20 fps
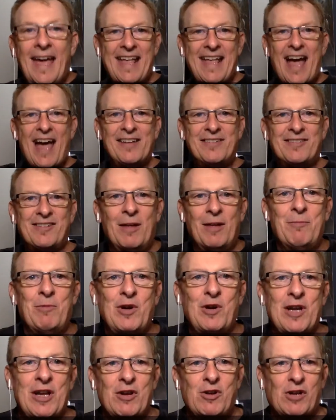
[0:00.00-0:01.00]
Hey guys, Glen
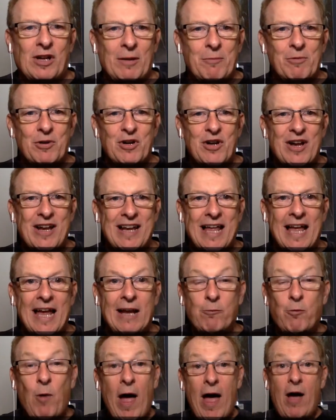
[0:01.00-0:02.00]
Murray,
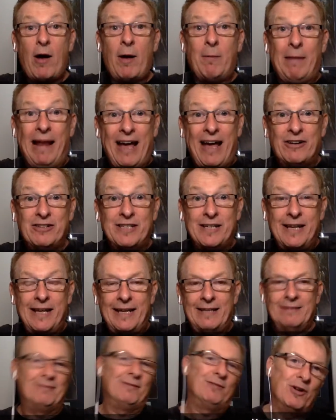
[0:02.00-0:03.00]
Online. Wow, I'm loud
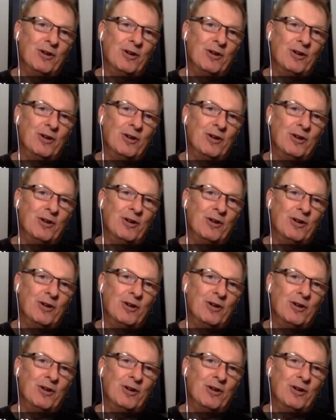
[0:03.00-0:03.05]
today.